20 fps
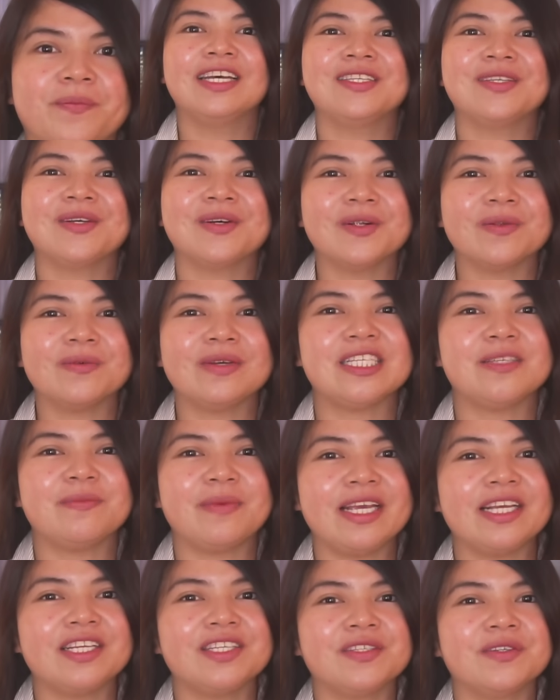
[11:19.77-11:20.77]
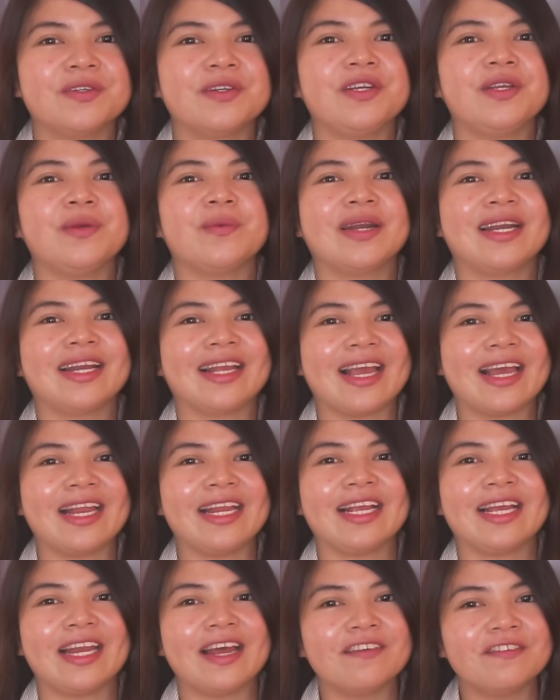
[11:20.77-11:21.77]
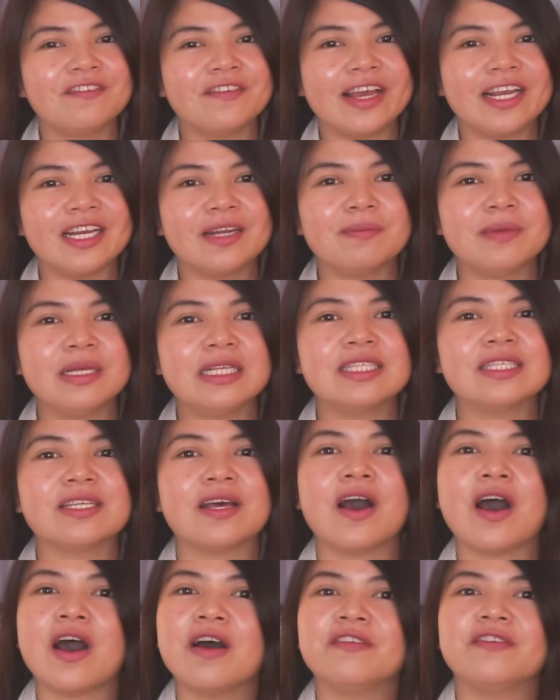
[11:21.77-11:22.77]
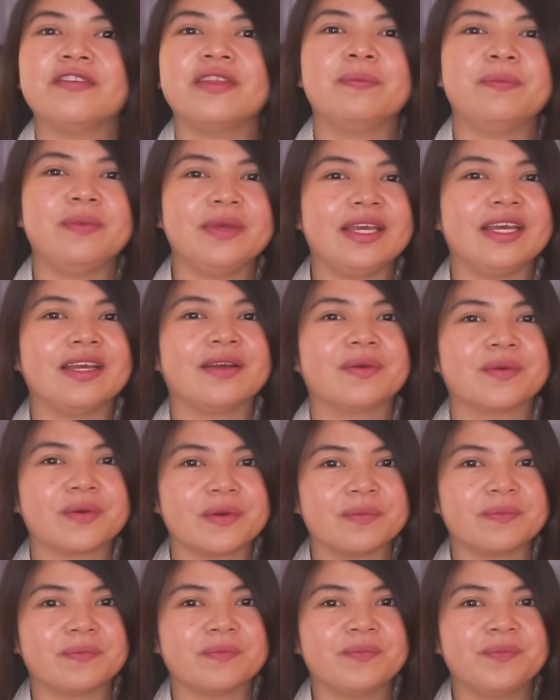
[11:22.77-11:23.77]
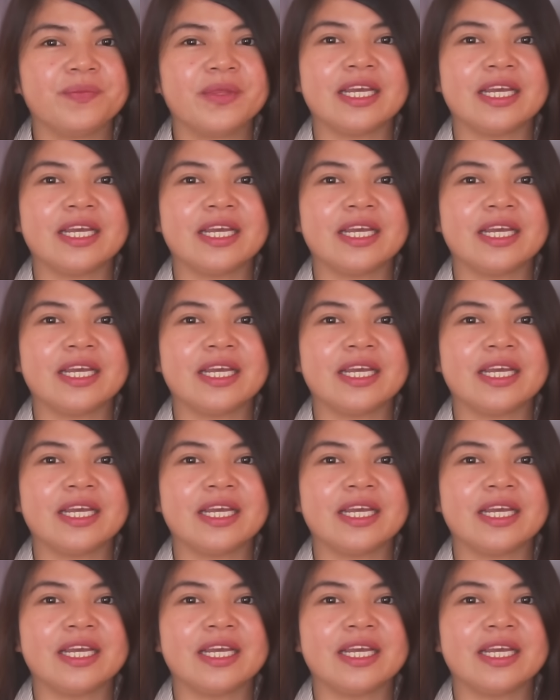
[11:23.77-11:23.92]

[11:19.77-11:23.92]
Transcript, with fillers: So always make sure you are getting enough vitamins of the B group